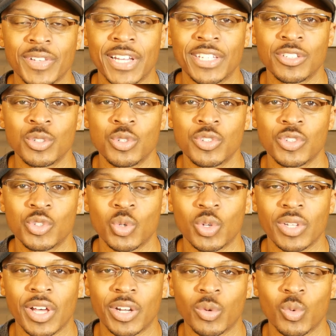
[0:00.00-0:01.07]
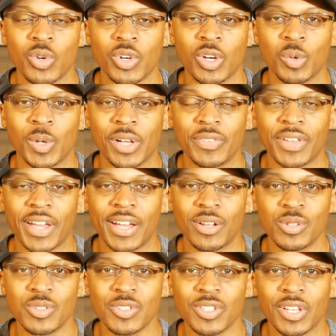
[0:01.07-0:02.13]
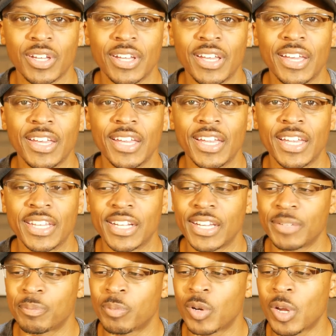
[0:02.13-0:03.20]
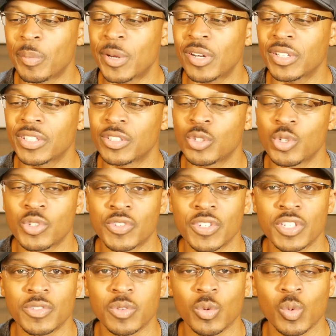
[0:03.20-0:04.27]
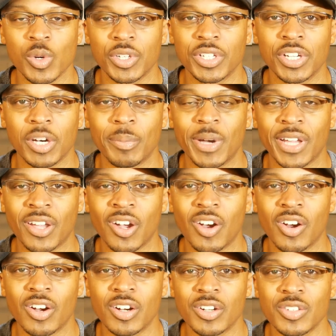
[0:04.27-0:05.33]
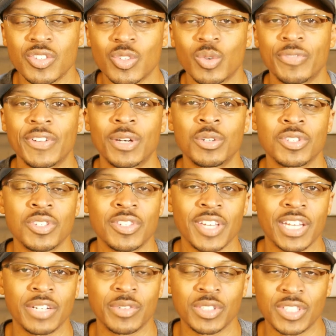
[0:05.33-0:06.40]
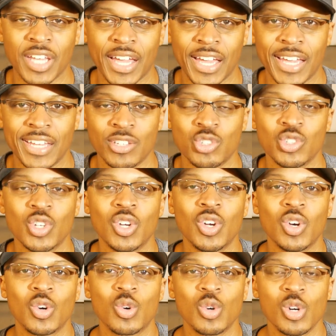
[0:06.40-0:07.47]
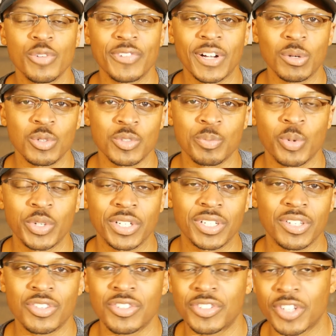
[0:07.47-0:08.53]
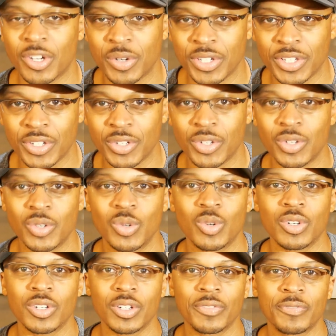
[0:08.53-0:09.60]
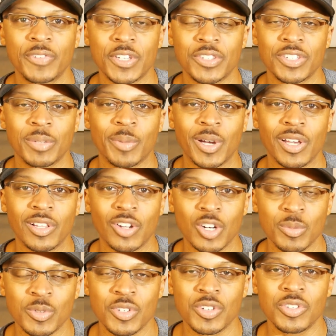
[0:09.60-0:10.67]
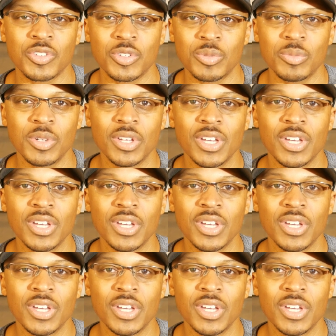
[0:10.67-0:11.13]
I used to do a lot of work around the house. And I primarily used this for working on my car. So if I was inside of a dash, or if I was putting in a stereo or fixing my alarm system,